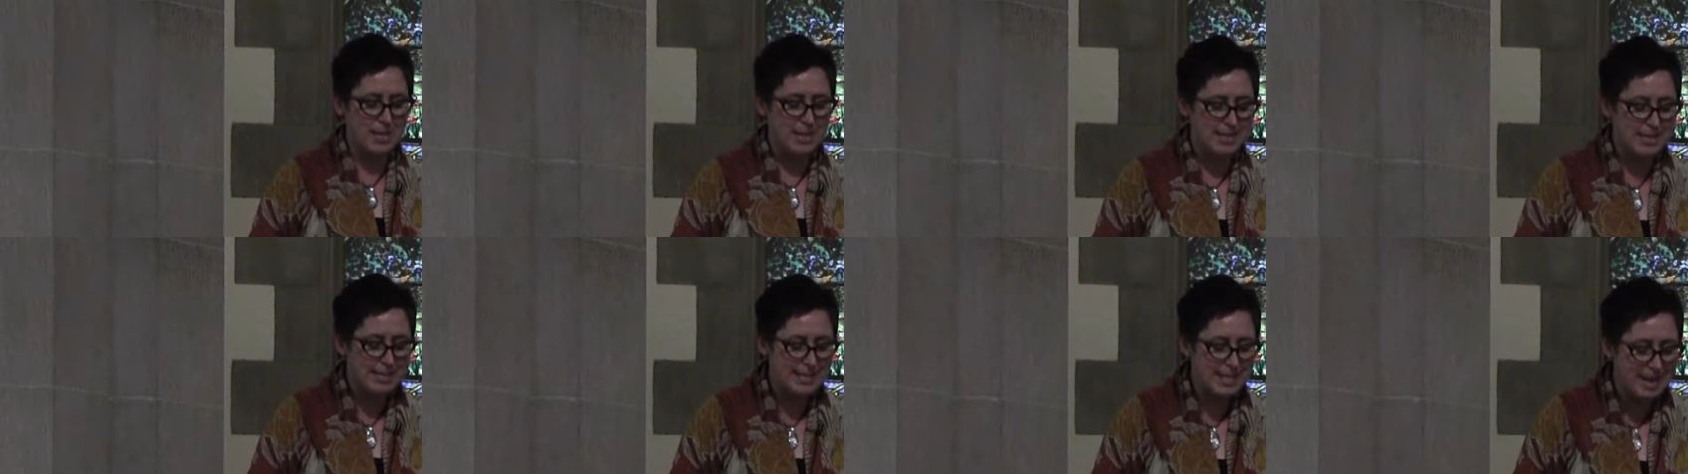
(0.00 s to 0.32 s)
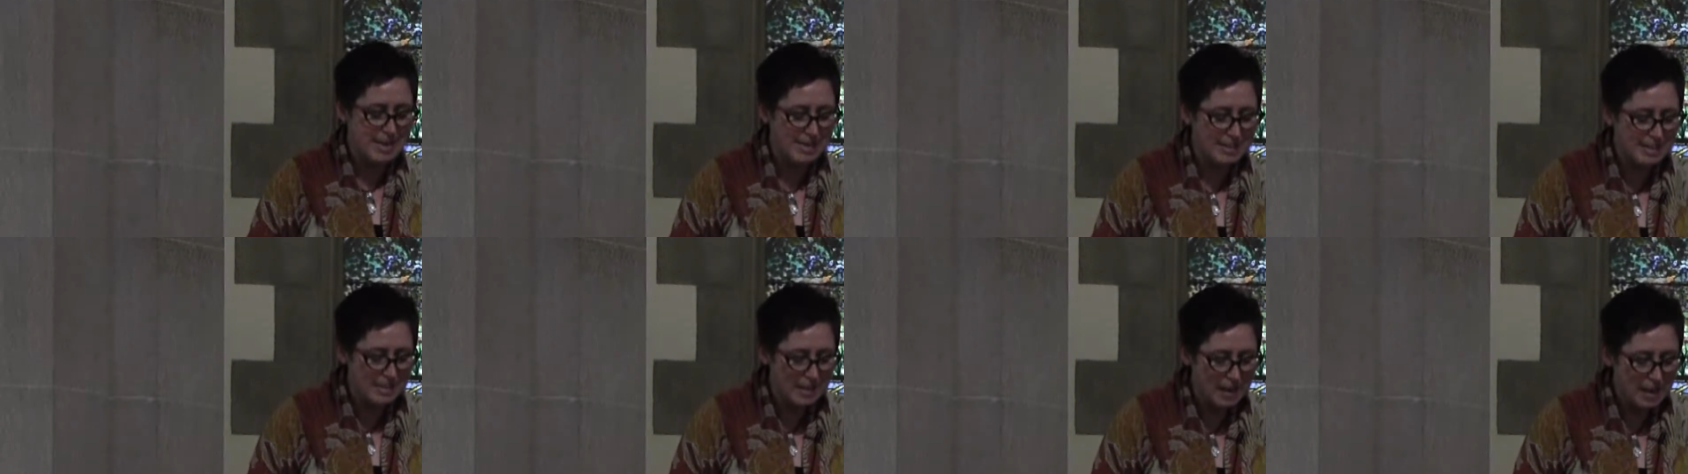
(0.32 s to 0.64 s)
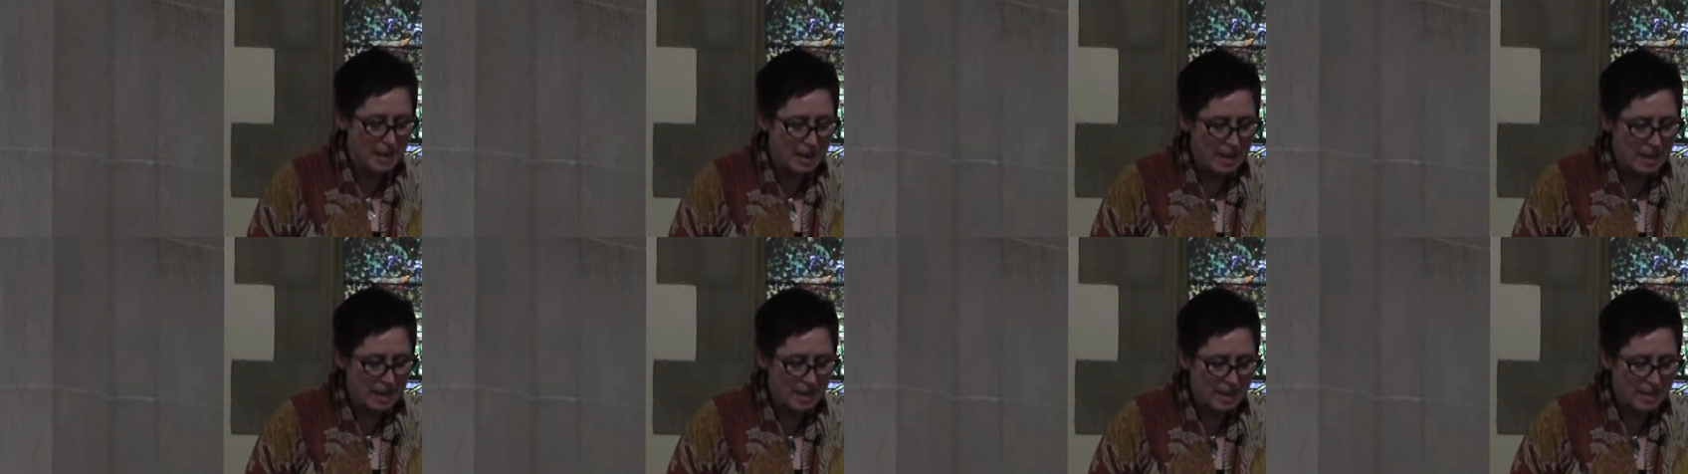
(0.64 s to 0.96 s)
He
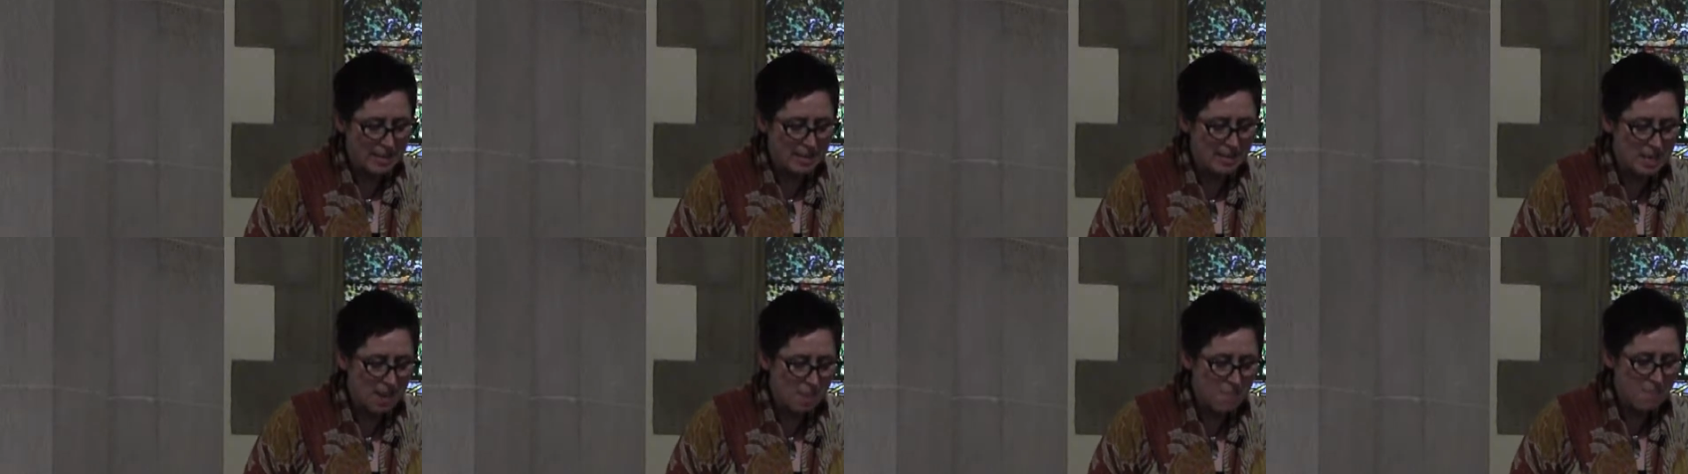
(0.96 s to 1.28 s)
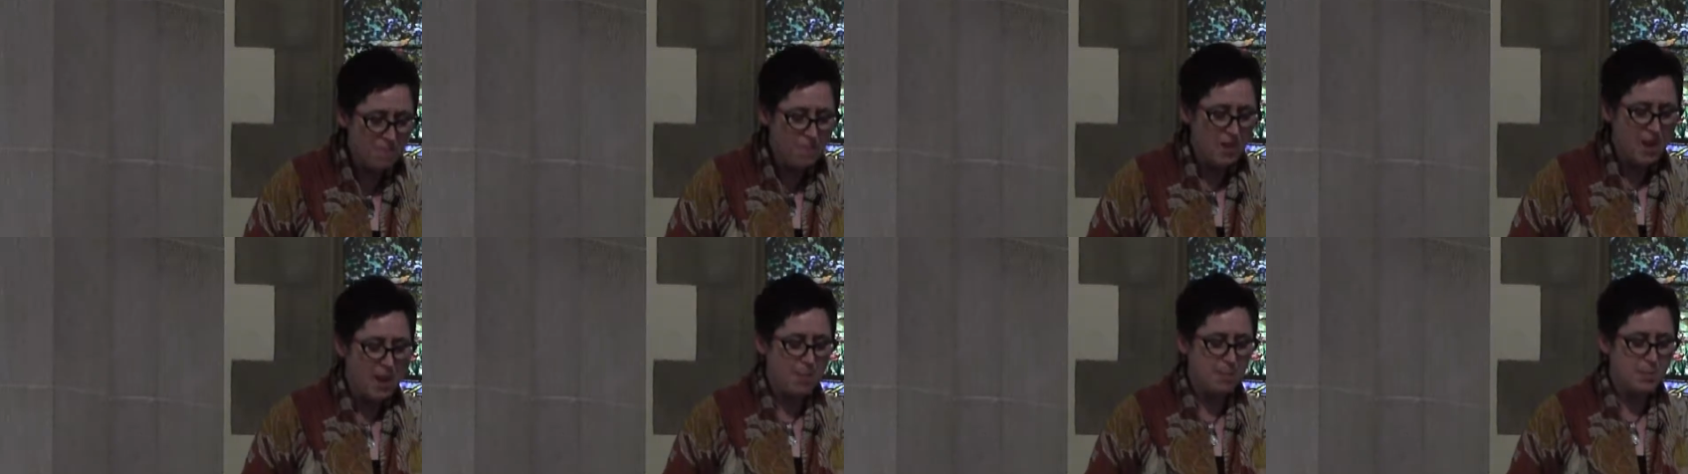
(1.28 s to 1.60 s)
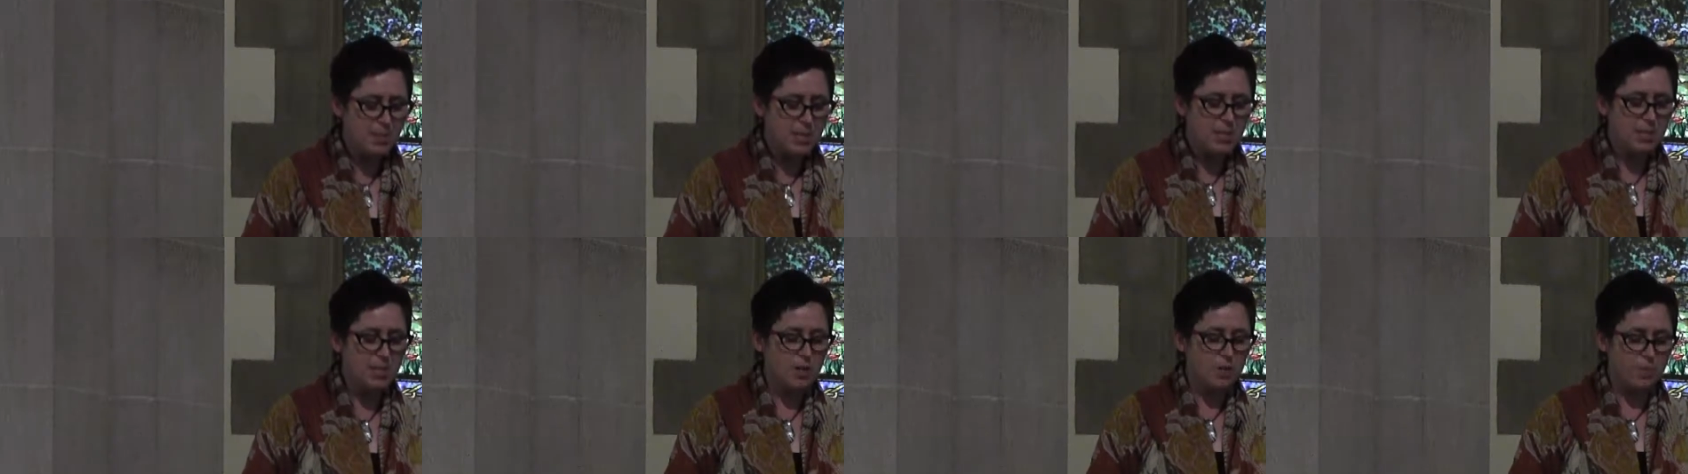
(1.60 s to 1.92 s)
says, some
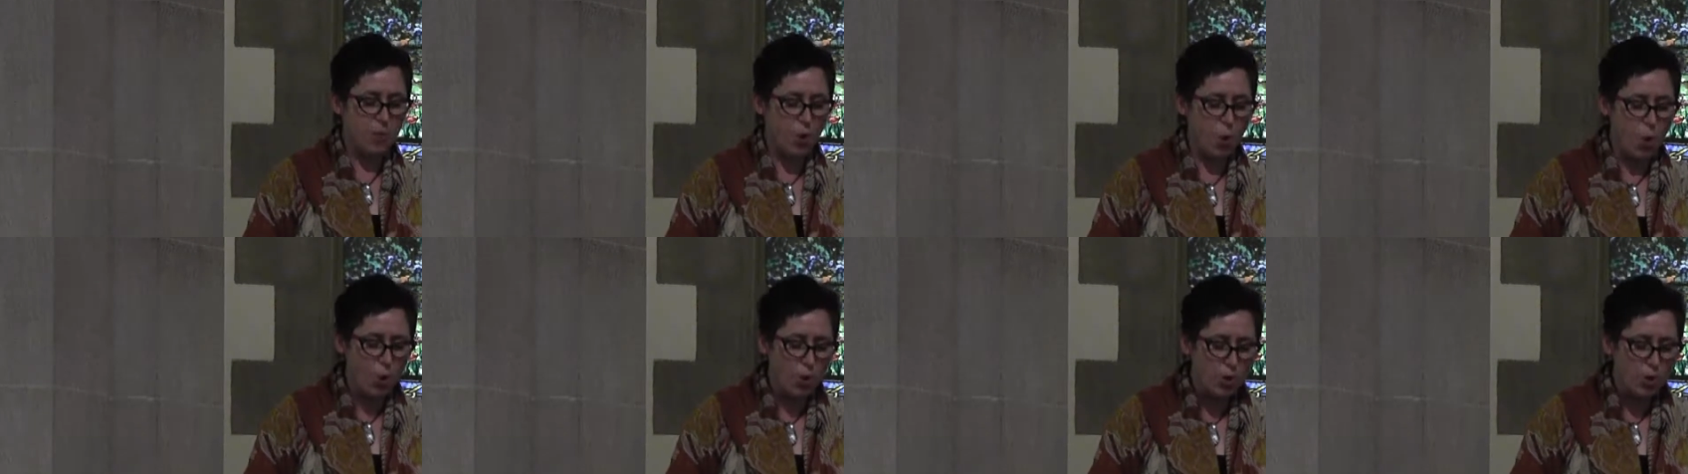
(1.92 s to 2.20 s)
families of